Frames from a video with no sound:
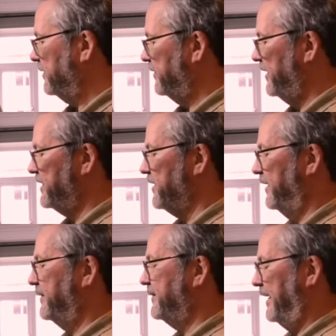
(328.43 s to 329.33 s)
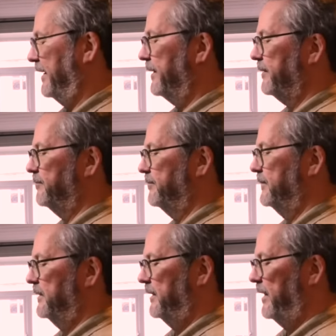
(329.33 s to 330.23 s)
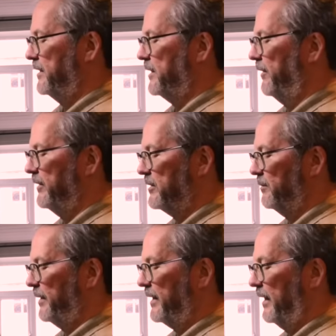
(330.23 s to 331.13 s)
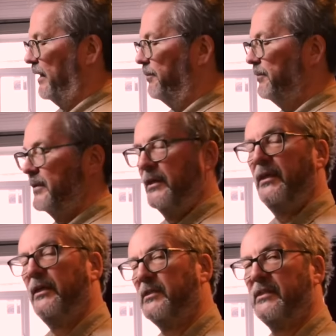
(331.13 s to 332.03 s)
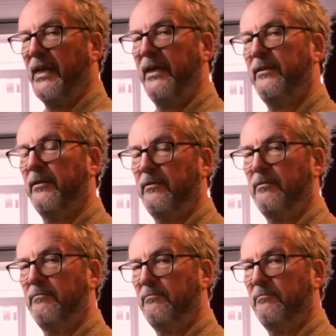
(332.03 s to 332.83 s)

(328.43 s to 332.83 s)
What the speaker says: This, I think, is going to become a standard